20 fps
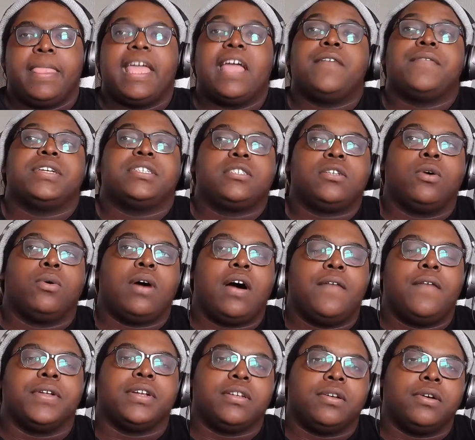Every so
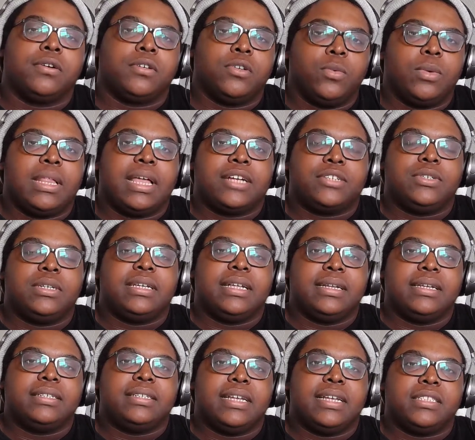often, Goku will actually
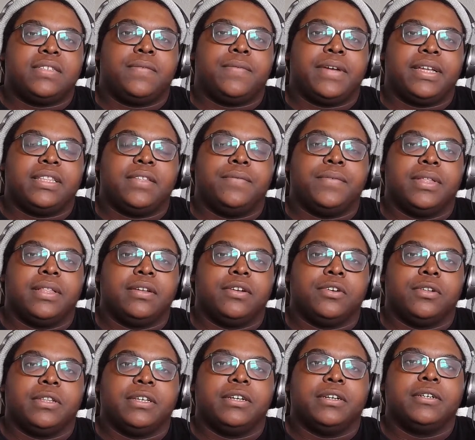get a chance to fight the villain
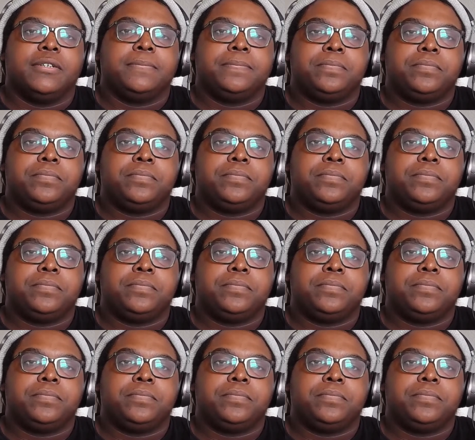earlier.